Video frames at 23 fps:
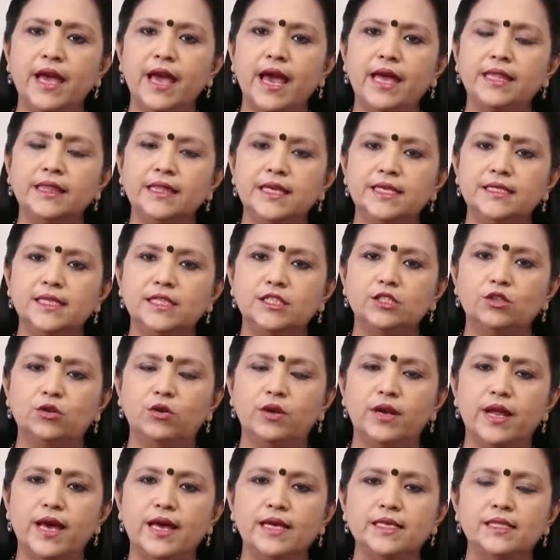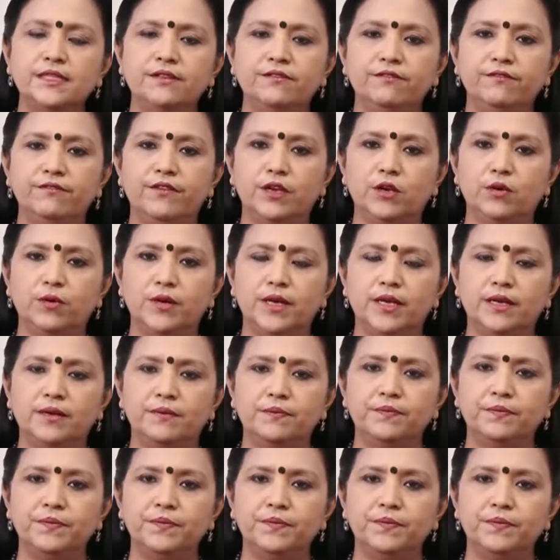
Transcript: and this is known as winnowing.